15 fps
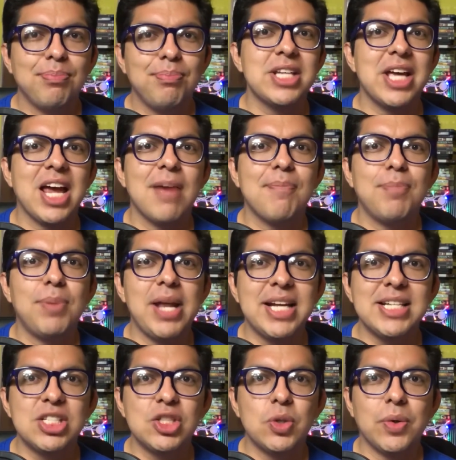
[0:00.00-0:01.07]
because I
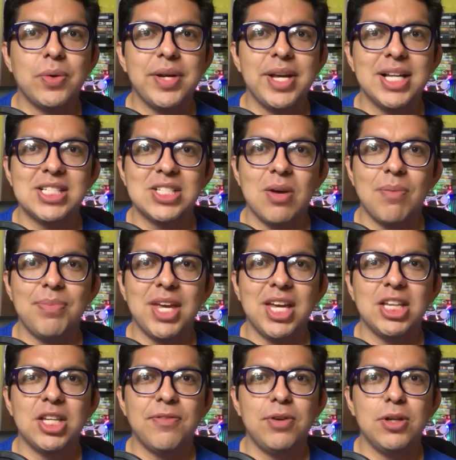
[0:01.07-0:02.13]
have plans to create
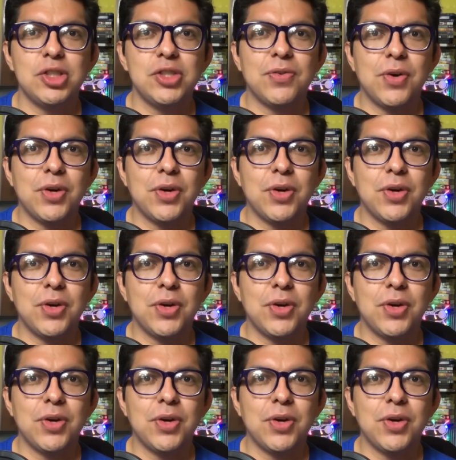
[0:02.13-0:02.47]
something in the